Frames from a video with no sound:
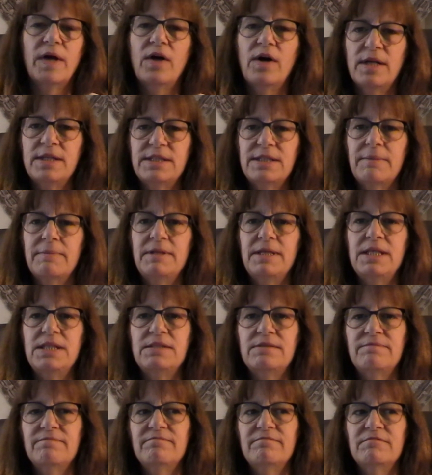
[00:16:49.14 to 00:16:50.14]
I got some of
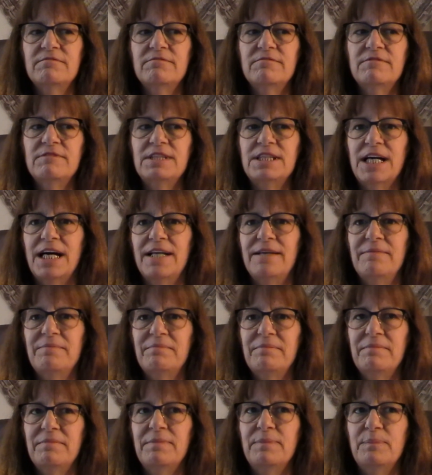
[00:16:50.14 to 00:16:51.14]
these done.
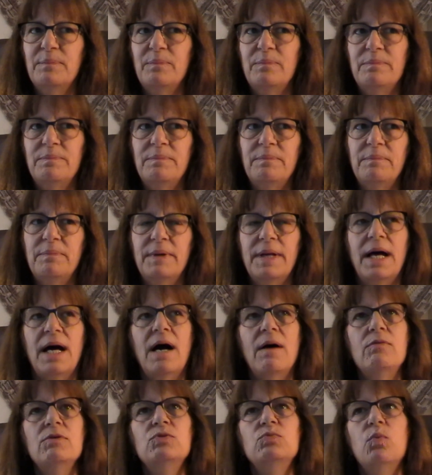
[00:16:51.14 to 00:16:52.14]
But
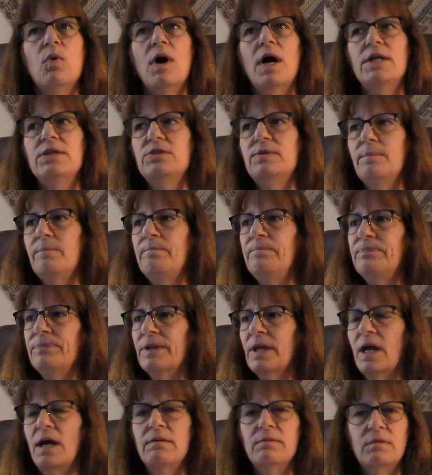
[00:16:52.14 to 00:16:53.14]
I was
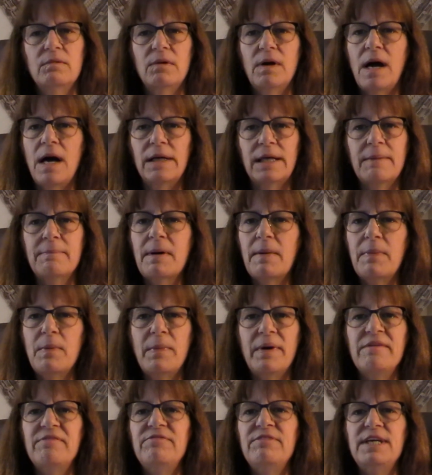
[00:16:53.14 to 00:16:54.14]
come up on
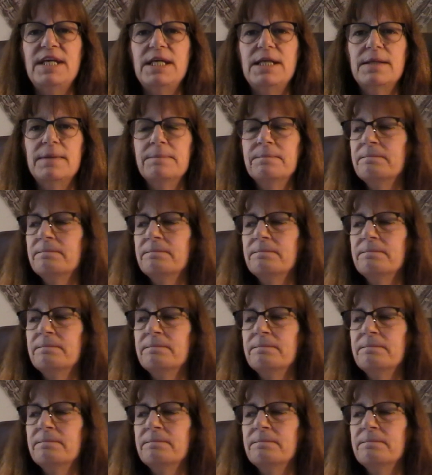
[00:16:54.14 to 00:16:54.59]
my feed.